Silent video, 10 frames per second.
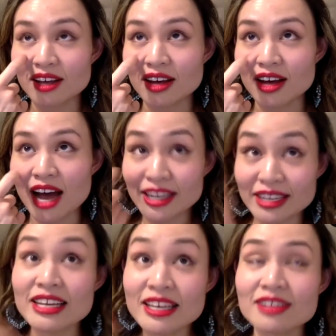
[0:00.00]
I
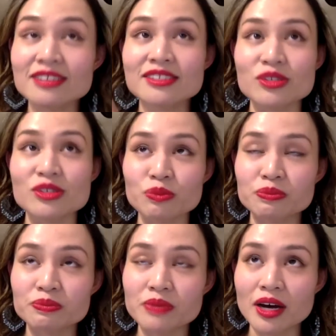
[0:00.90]
needed to
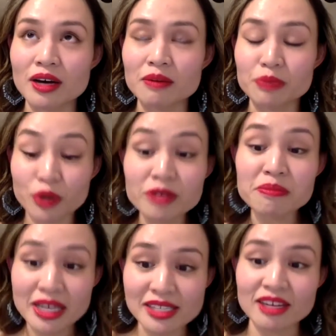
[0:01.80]
put
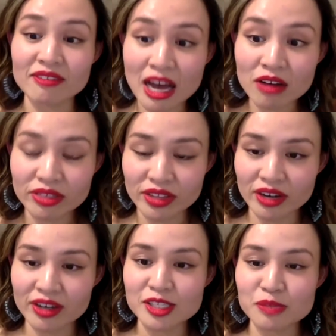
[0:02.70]
myself out
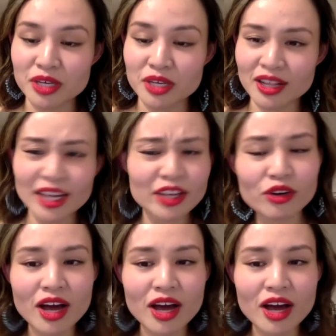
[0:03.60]
there is because, like,